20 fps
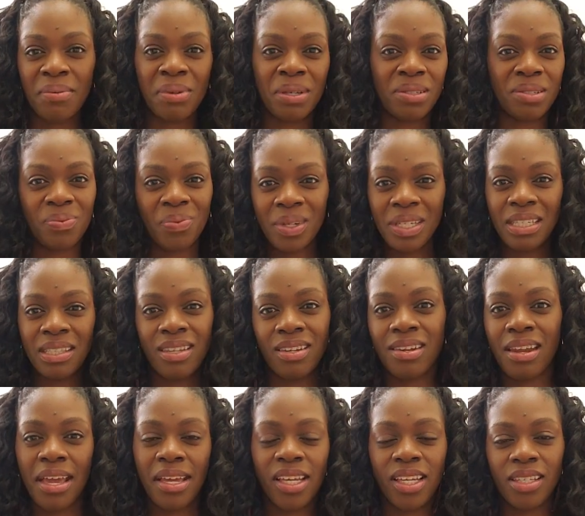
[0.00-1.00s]
because once the
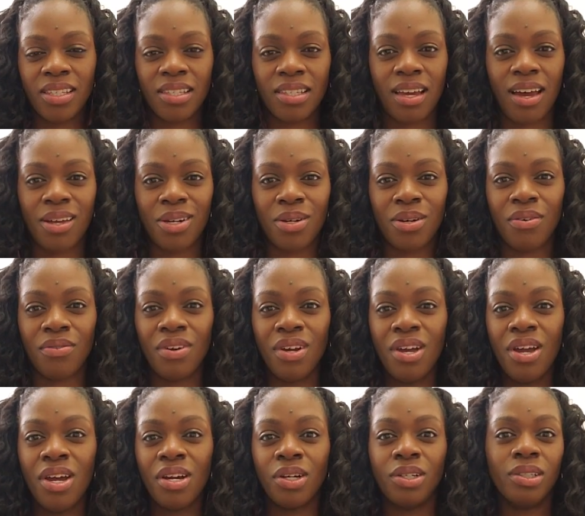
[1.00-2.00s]
day gets kind of
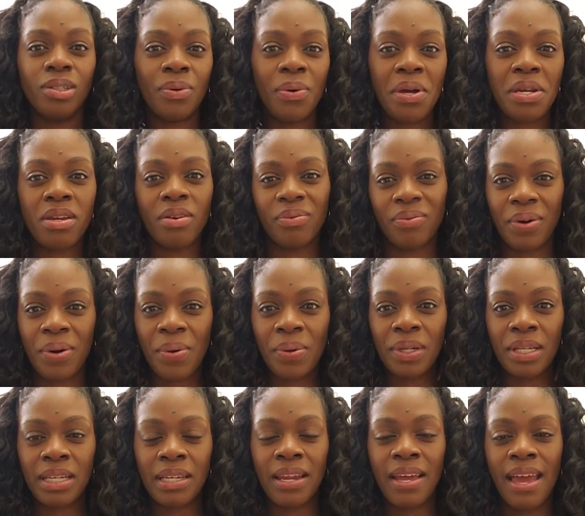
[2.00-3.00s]
going and
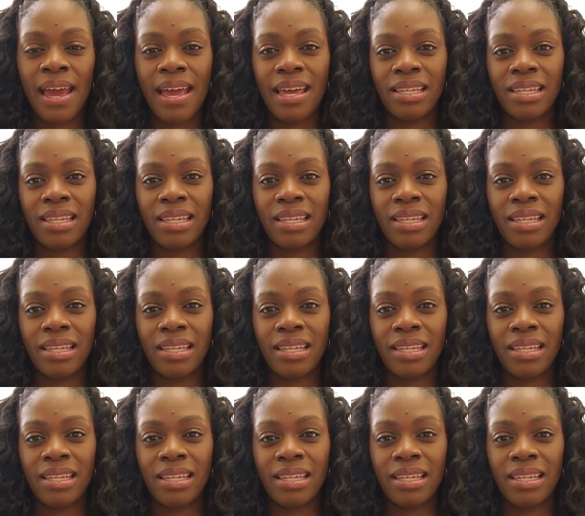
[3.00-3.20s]
rolling,